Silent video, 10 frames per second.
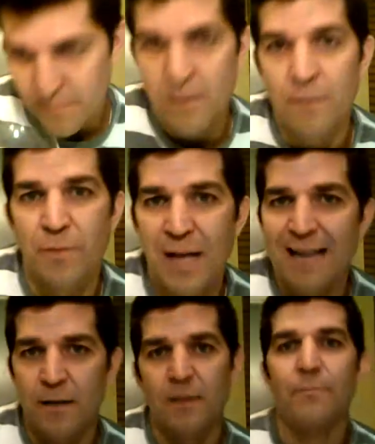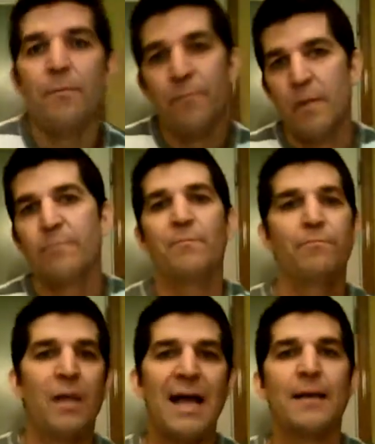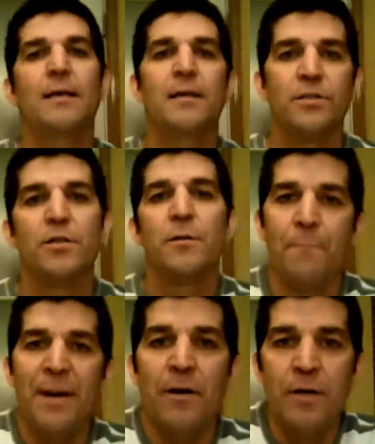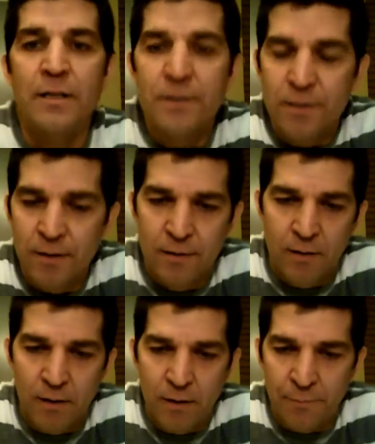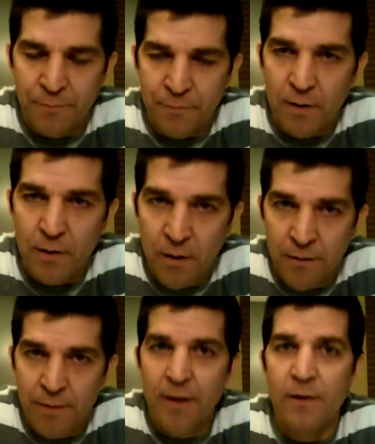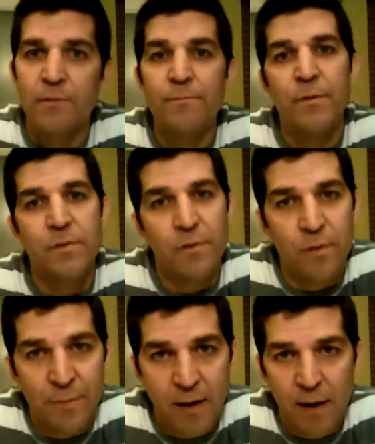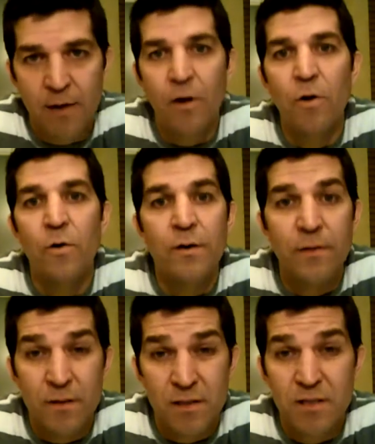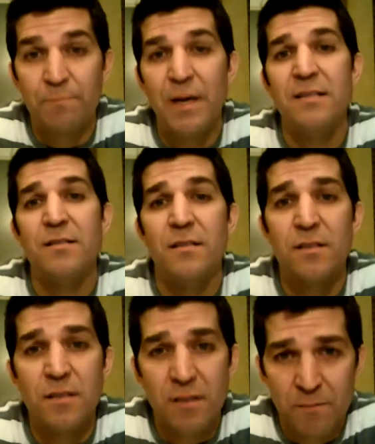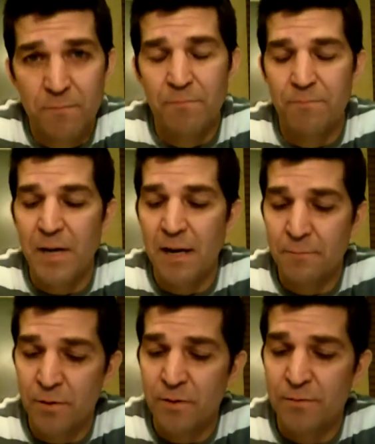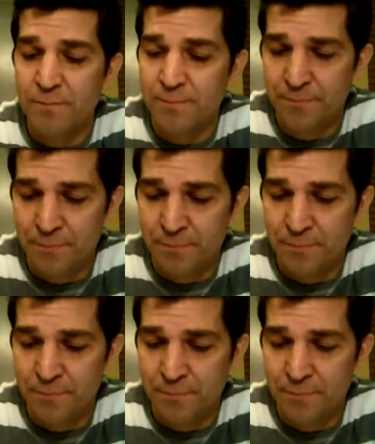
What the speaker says: the blackish berries are there. There's a little bit of oak, spices, pepper.